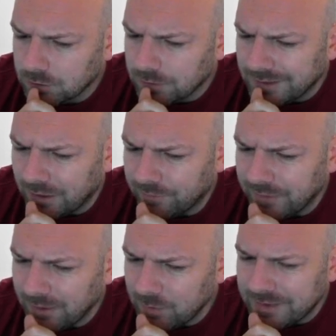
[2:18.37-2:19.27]
I think
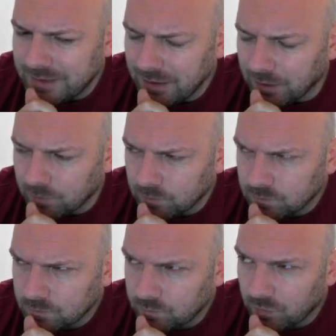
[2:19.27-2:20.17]
that was it
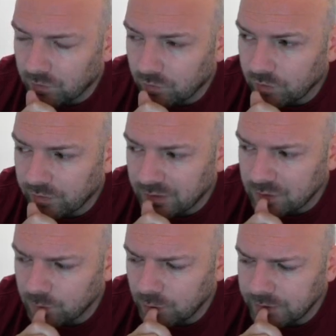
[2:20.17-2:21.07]
for
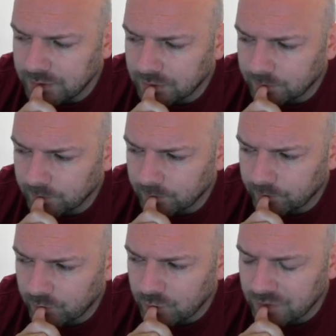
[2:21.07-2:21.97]
1,000 points.
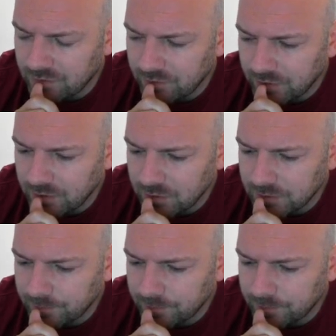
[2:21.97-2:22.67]
Was there anything else?